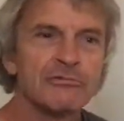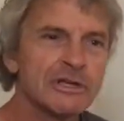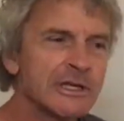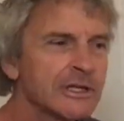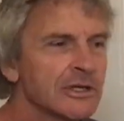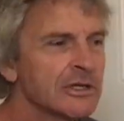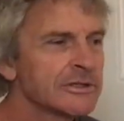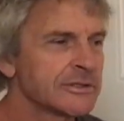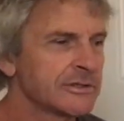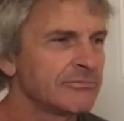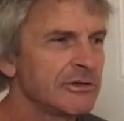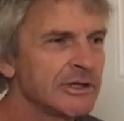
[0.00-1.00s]
Really good,
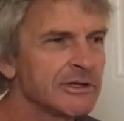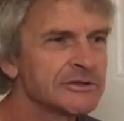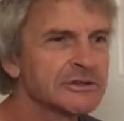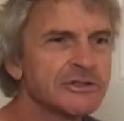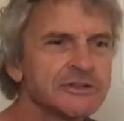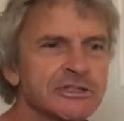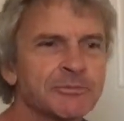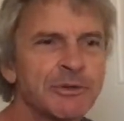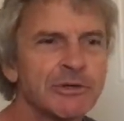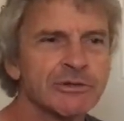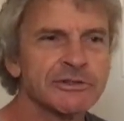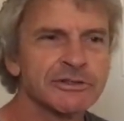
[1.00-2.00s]
really good. It was a nice
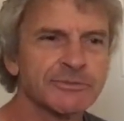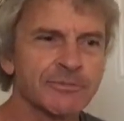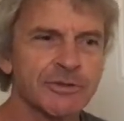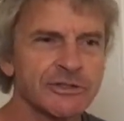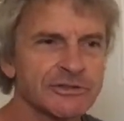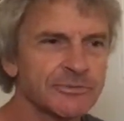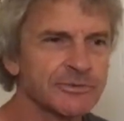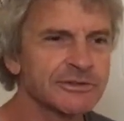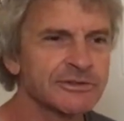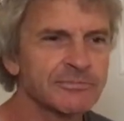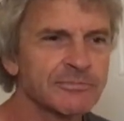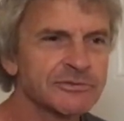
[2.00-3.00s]
experience because it
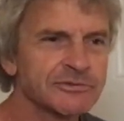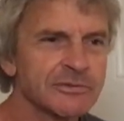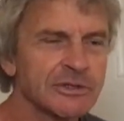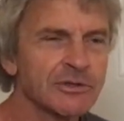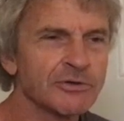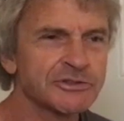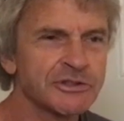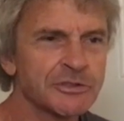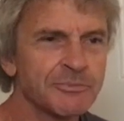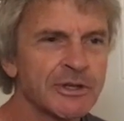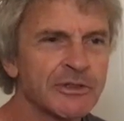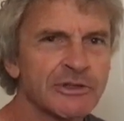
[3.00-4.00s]
was not such a
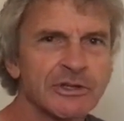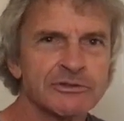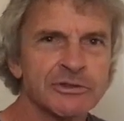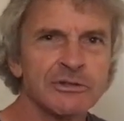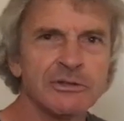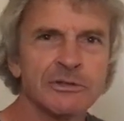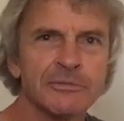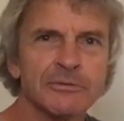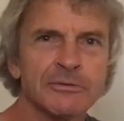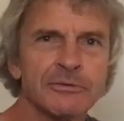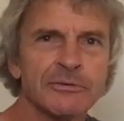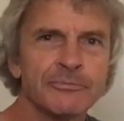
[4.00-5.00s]
big theatre and it
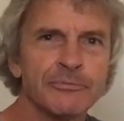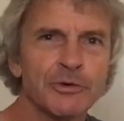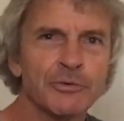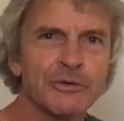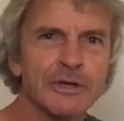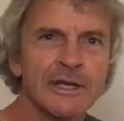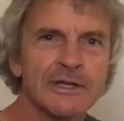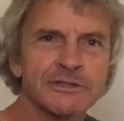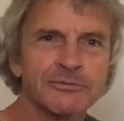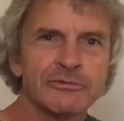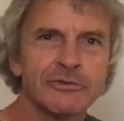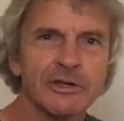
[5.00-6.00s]
the, all the
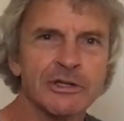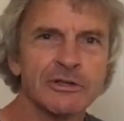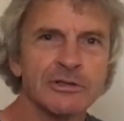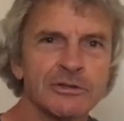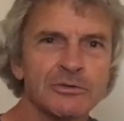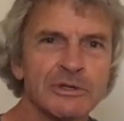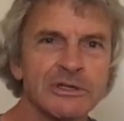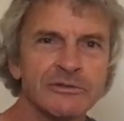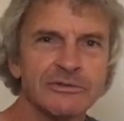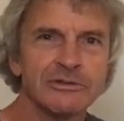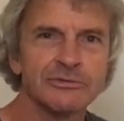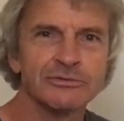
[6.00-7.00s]
casts were very good, all
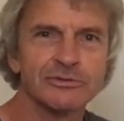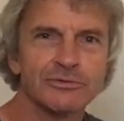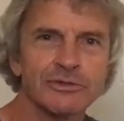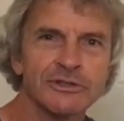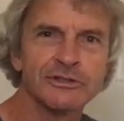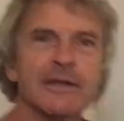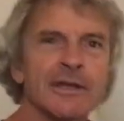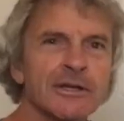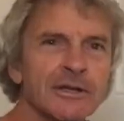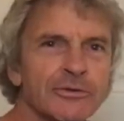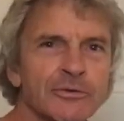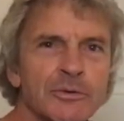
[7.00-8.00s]
individual stories, and
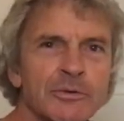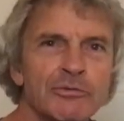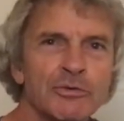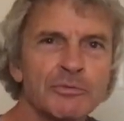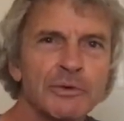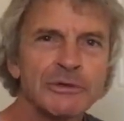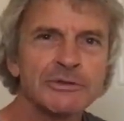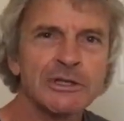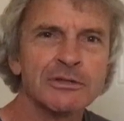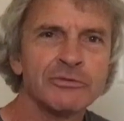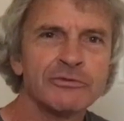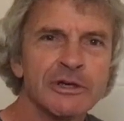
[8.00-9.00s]
I thought they were all well
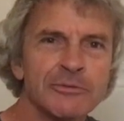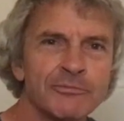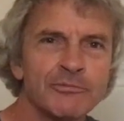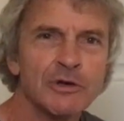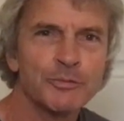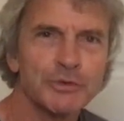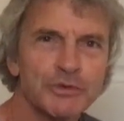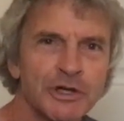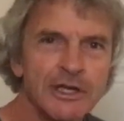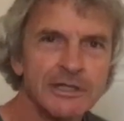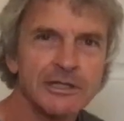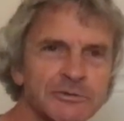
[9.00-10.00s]
done, all very well
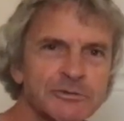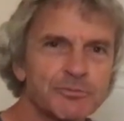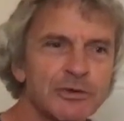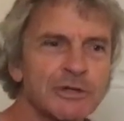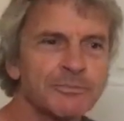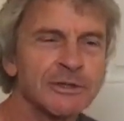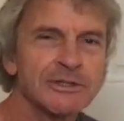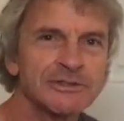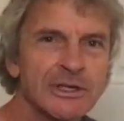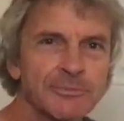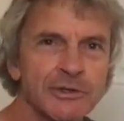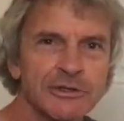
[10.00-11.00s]
portrayed. And it was brilliant being
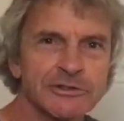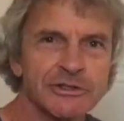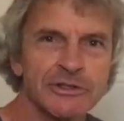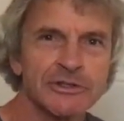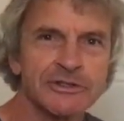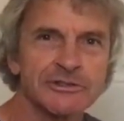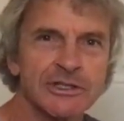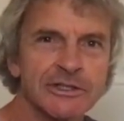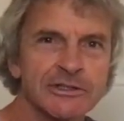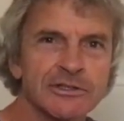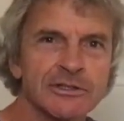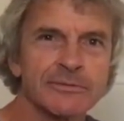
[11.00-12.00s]
sat by the side of the
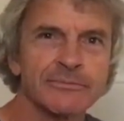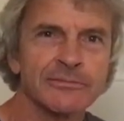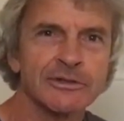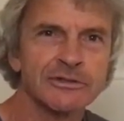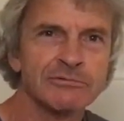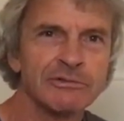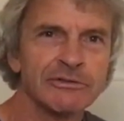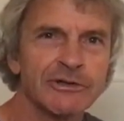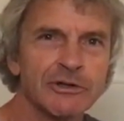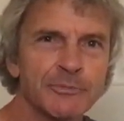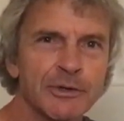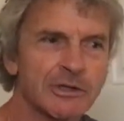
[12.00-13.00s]
stage because you really
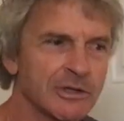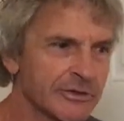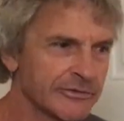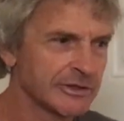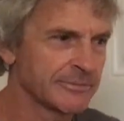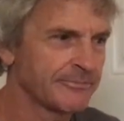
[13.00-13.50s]
felt part of it.